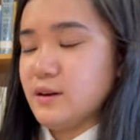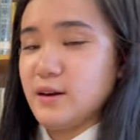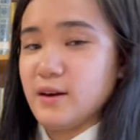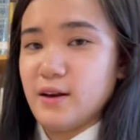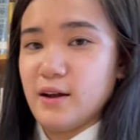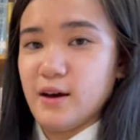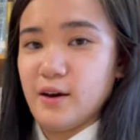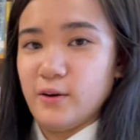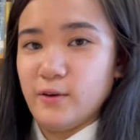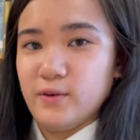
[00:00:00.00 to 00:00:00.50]

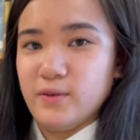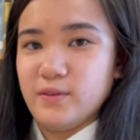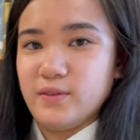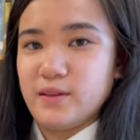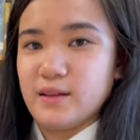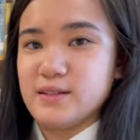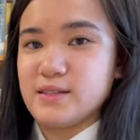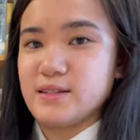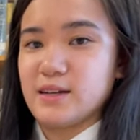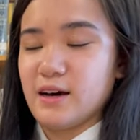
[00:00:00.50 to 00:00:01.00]
No,
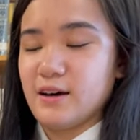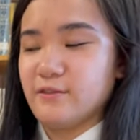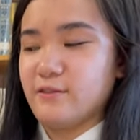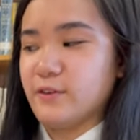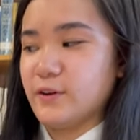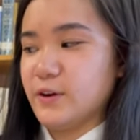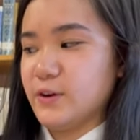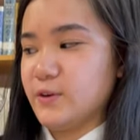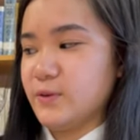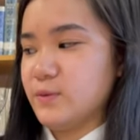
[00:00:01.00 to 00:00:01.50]
that's not
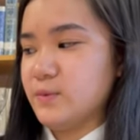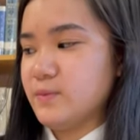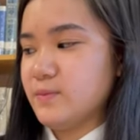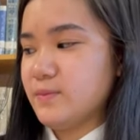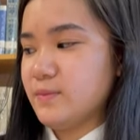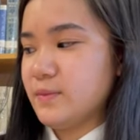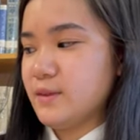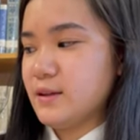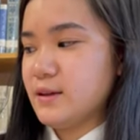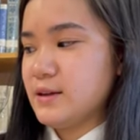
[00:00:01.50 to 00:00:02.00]
for you.
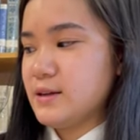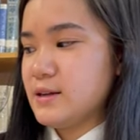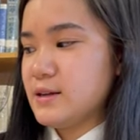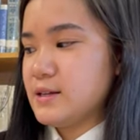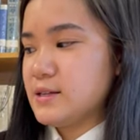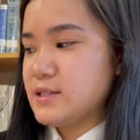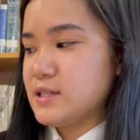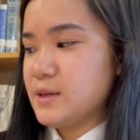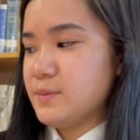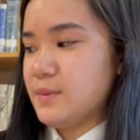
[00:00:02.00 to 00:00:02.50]

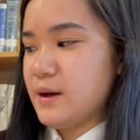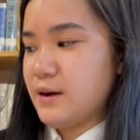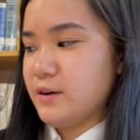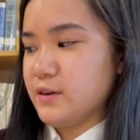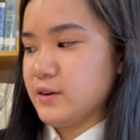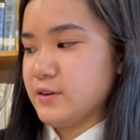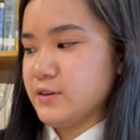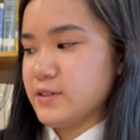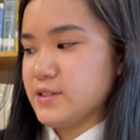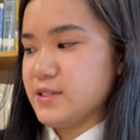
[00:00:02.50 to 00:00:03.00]
Somehow
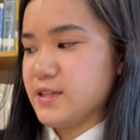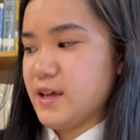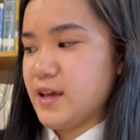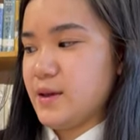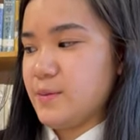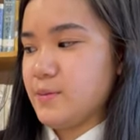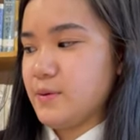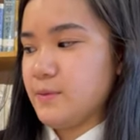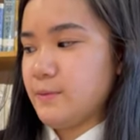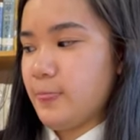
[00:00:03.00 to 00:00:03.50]
you'll
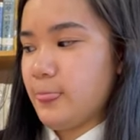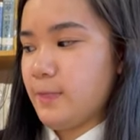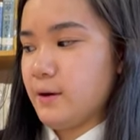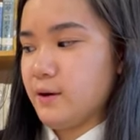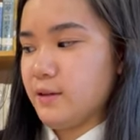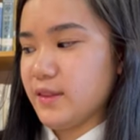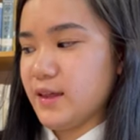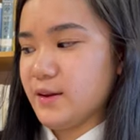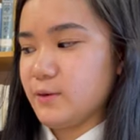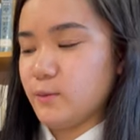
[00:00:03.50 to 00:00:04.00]
escape
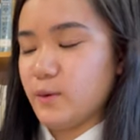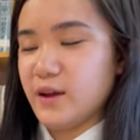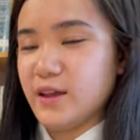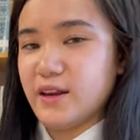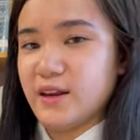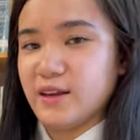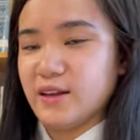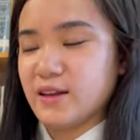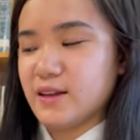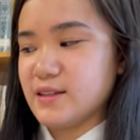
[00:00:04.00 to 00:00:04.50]
all that
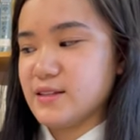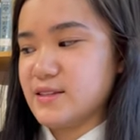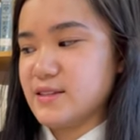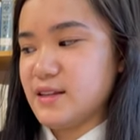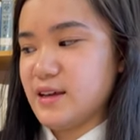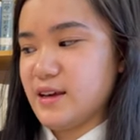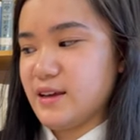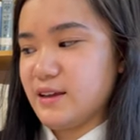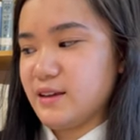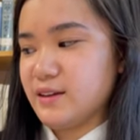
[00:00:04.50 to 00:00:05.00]
waiting and
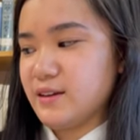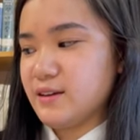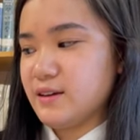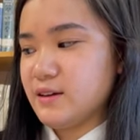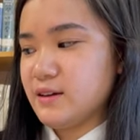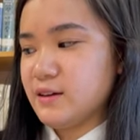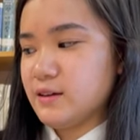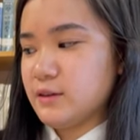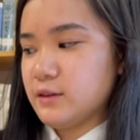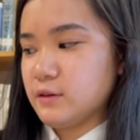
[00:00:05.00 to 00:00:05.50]
staying.
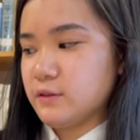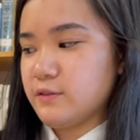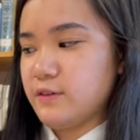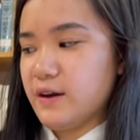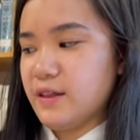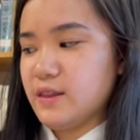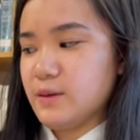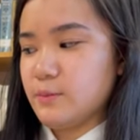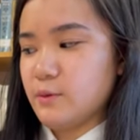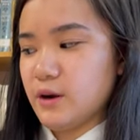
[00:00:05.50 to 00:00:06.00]
You'll
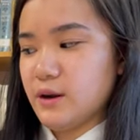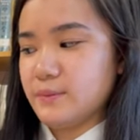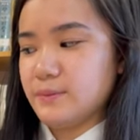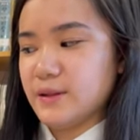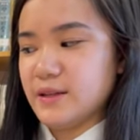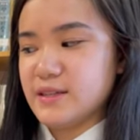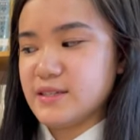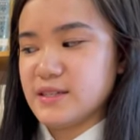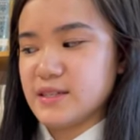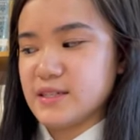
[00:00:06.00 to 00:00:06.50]
find the bright
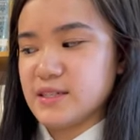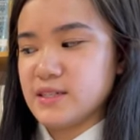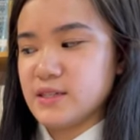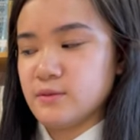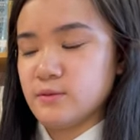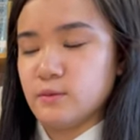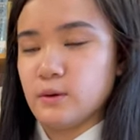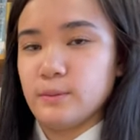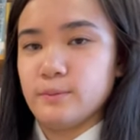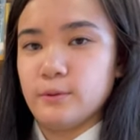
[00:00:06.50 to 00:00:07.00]
places
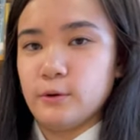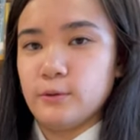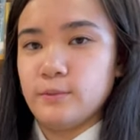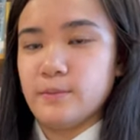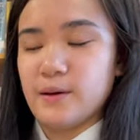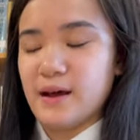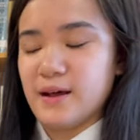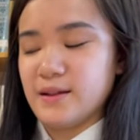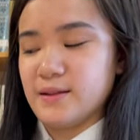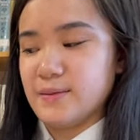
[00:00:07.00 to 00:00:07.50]
where boom
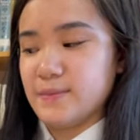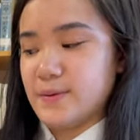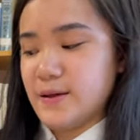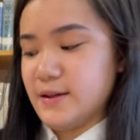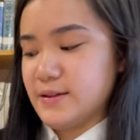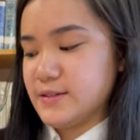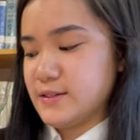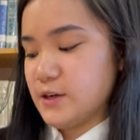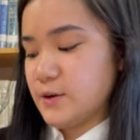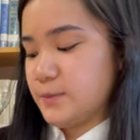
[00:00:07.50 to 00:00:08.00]

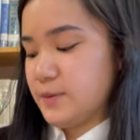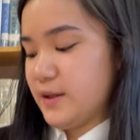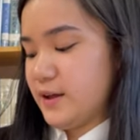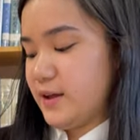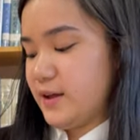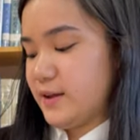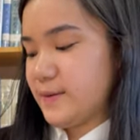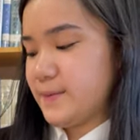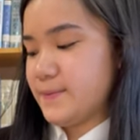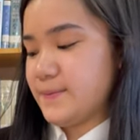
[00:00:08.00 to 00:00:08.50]
bands are
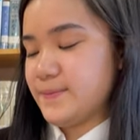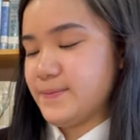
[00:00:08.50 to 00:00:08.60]
playing.